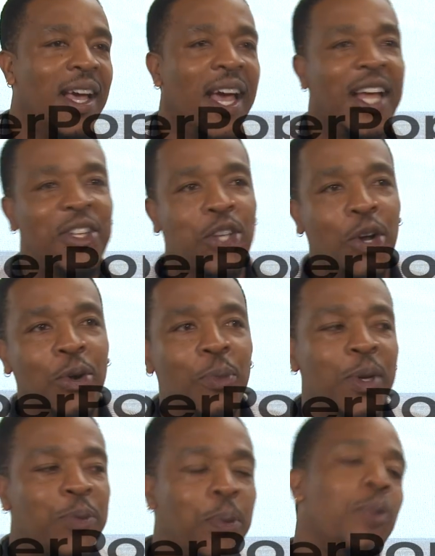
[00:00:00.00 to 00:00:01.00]
And so,
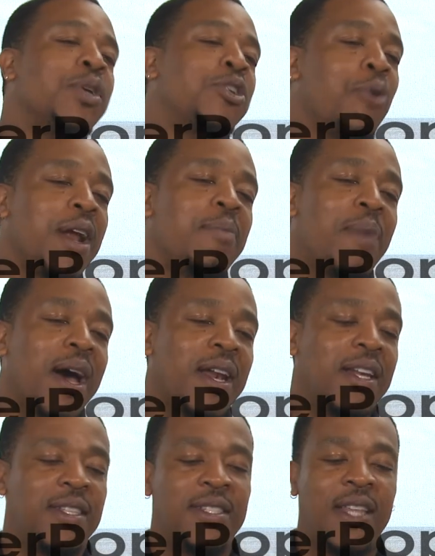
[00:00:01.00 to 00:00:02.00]
which, but what's great about
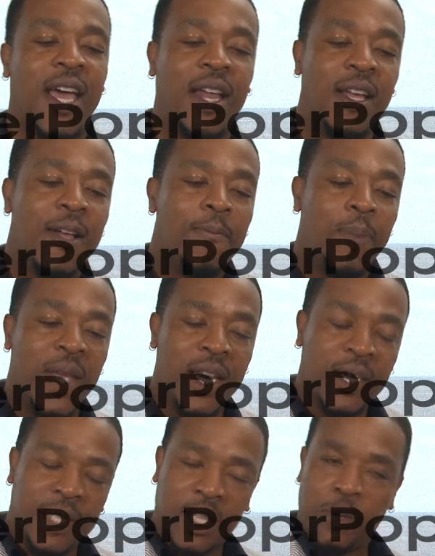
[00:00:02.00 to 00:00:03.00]
it is that it
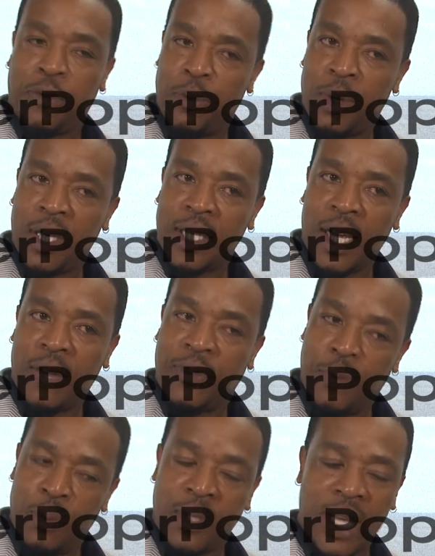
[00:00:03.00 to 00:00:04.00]
is such a foodie town,
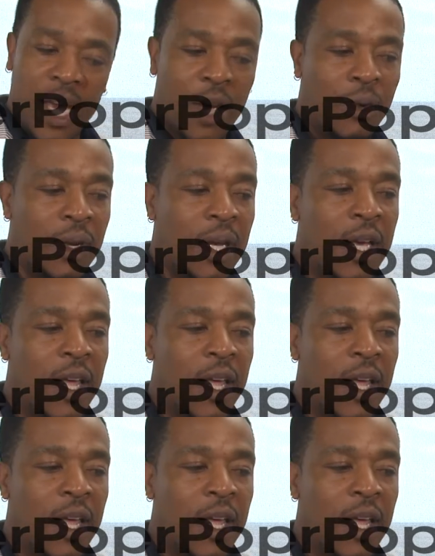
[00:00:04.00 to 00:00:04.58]
food town,